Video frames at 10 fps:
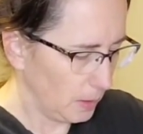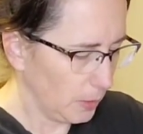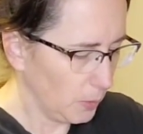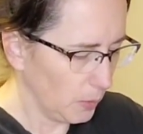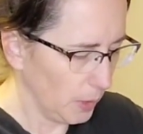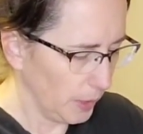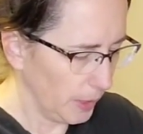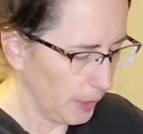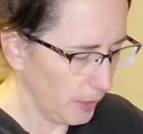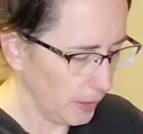Local
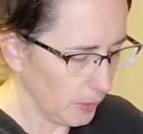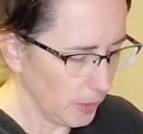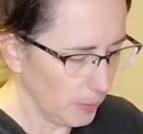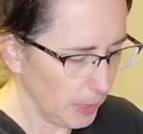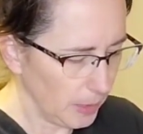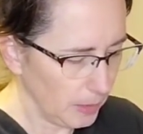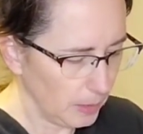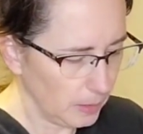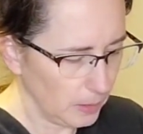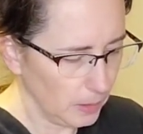honey is always
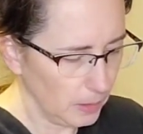best.